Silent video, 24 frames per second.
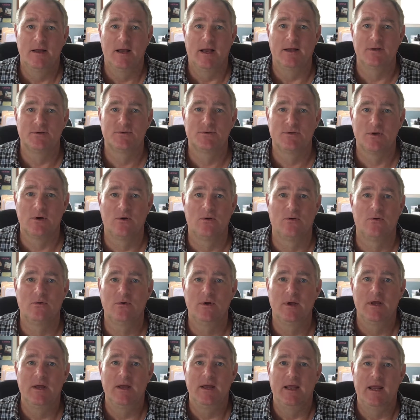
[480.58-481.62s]
And
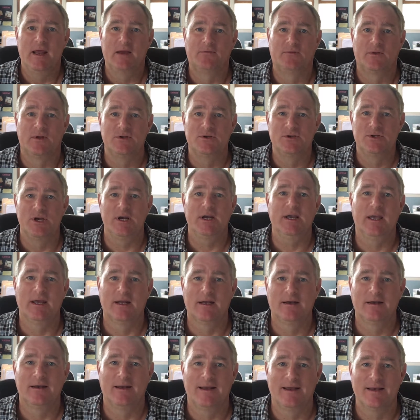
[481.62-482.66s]
so if the
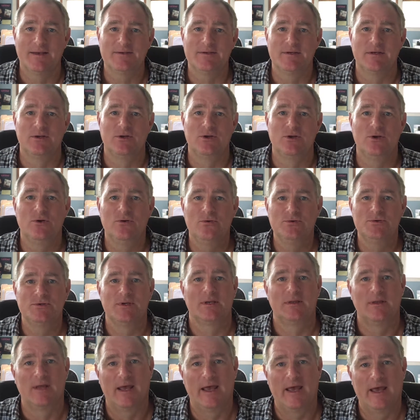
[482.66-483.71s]
chicken isn't
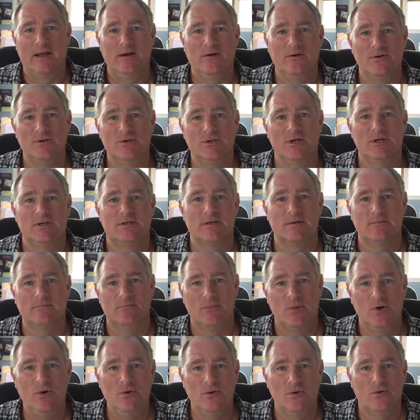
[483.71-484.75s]
using the energy to
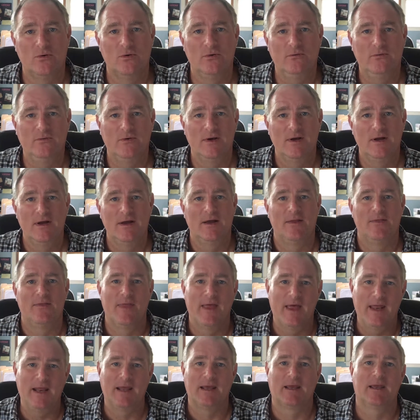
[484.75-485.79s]
move,
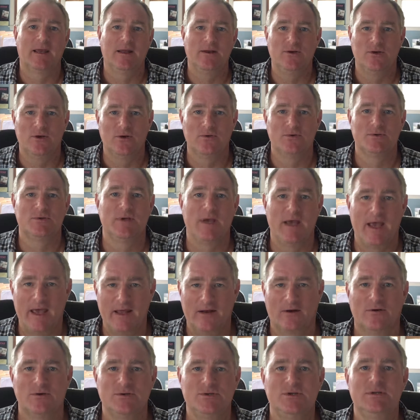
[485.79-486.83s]
then it can use the
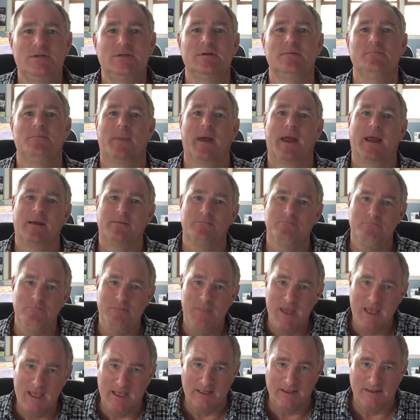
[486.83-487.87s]
energy to make
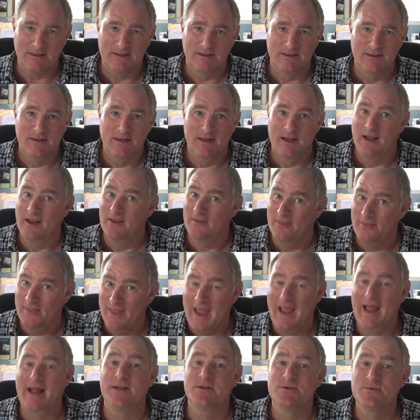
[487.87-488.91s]
meat. And
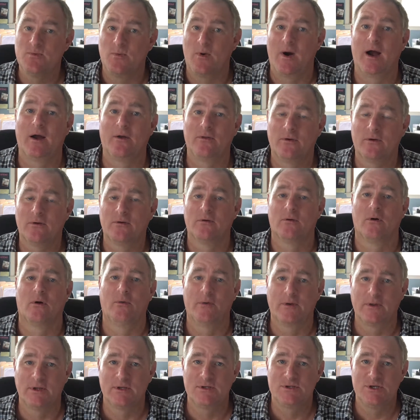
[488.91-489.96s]
that's why they're
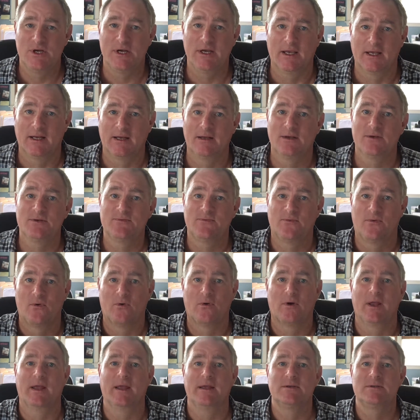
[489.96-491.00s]
growing the chicken, is
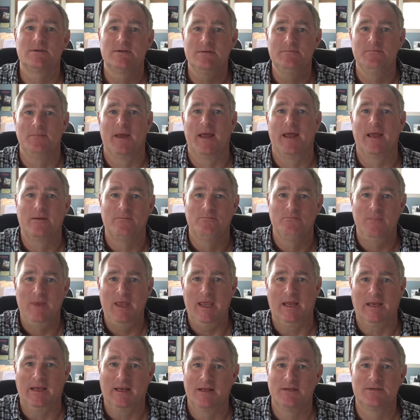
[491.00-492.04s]
for it to make
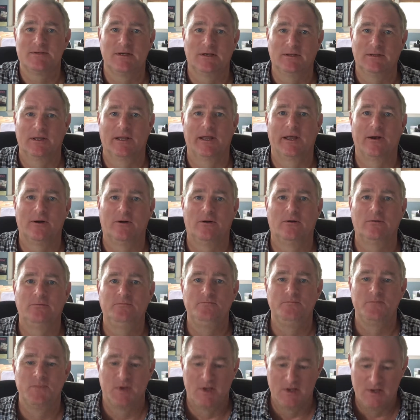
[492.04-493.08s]
meat. It's a little
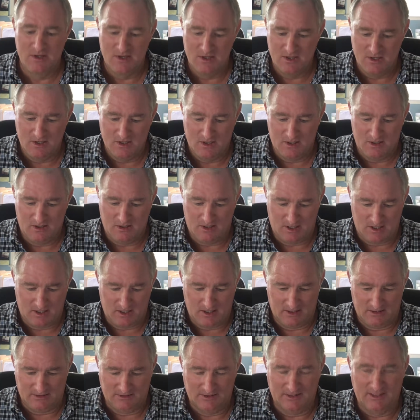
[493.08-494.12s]

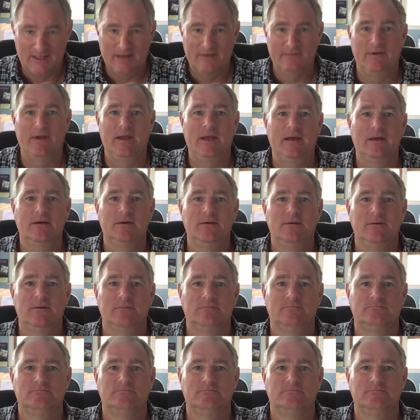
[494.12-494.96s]
living,